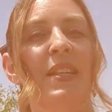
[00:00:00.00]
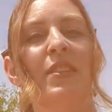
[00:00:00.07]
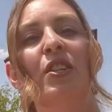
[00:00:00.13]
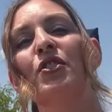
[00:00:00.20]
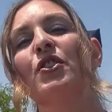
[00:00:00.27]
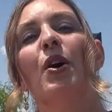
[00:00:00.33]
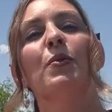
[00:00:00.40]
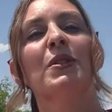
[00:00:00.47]
then
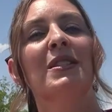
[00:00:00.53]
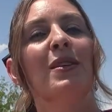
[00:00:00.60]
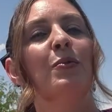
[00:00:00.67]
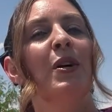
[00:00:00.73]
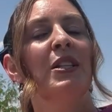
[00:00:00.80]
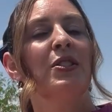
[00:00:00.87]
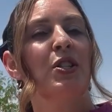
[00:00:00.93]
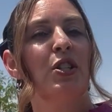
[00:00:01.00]
there's always the
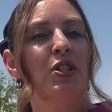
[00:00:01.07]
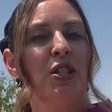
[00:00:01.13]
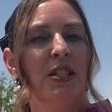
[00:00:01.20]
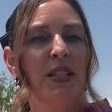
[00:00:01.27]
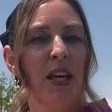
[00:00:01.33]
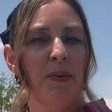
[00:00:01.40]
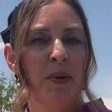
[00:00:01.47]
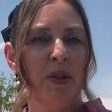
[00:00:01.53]
ones that are
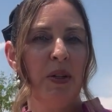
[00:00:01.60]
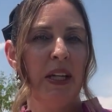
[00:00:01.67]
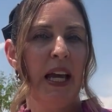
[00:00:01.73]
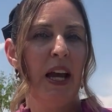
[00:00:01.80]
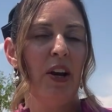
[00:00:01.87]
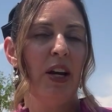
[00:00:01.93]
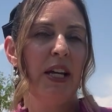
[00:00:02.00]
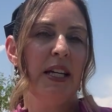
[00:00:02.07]
just community
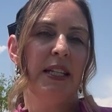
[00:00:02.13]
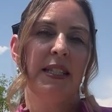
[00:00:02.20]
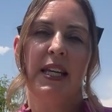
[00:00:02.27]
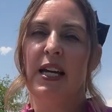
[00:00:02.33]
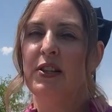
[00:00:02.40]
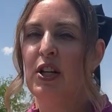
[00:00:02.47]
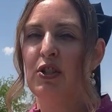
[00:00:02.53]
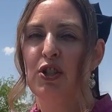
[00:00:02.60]
areas
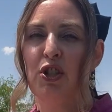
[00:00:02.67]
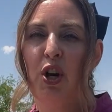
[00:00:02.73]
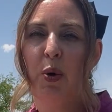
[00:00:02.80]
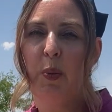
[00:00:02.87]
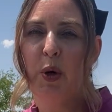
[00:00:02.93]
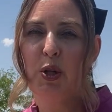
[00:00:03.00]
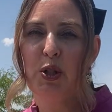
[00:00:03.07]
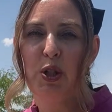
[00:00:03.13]
and there's no
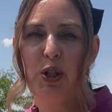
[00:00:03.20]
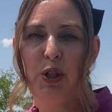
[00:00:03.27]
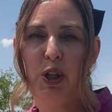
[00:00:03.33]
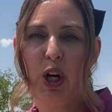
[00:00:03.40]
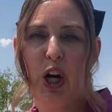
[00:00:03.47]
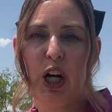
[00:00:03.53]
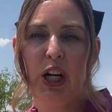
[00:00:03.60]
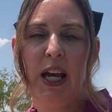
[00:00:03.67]
personal
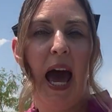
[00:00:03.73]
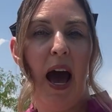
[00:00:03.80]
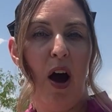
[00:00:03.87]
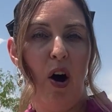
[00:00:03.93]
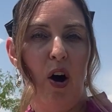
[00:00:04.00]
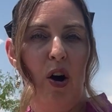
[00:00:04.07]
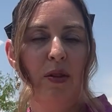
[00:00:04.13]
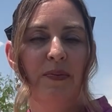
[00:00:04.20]
yard at
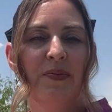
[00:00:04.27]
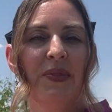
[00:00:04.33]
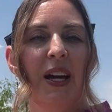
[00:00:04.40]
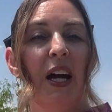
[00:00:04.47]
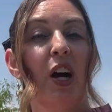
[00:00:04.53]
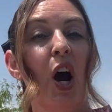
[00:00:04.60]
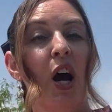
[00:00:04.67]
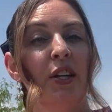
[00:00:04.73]
all.
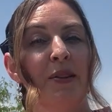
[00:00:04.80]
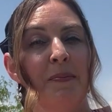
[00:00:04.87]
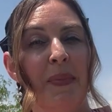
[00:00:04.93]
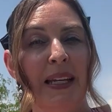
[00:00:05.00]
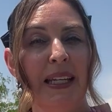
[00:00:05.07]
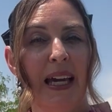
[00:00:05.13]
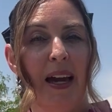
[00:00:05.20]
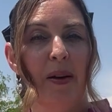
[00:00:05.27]
A
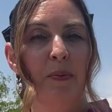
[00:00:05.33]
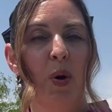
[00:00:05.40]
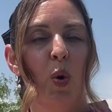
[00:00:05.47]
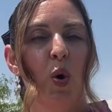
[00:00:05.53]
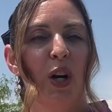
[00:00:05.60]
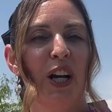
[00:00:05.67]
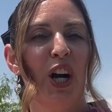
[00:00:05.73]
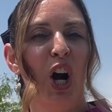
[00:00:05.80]
condominium,
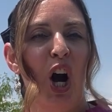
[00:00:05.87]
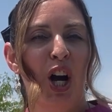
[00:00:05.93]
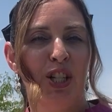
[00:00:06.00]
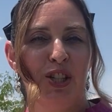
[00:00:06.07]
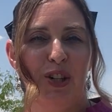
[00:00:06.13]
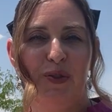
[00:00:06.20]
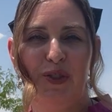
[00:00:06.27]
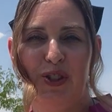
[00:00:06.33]
or a
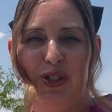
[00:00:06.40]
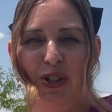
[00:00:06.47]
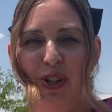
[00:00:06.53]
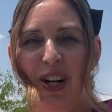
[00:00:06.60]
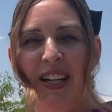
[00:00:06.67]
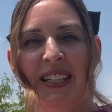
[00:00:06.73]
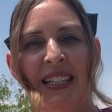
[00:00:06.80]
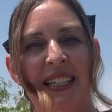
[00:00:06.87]
condo for
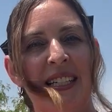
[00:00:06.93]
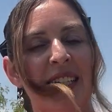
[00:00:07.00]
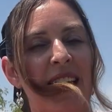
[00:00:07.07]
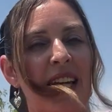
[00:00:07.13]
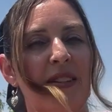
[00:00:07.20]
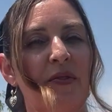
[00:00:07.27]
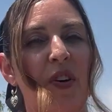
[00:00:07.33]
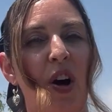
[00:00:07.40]
short,
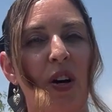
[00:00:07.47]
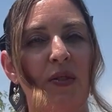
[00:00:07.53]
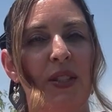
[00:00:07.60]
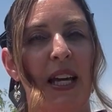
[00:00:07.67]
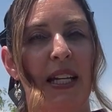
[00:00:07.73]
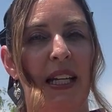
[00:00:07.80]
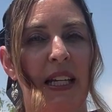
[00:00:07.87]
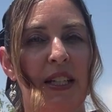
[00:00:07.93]
involves
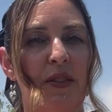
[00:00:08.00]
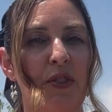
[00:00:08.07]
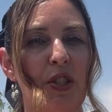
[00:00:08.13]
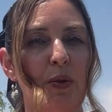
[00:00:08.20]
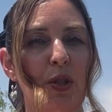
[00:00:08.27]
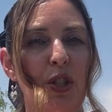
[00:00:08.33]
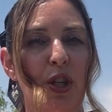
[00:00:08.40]
an individual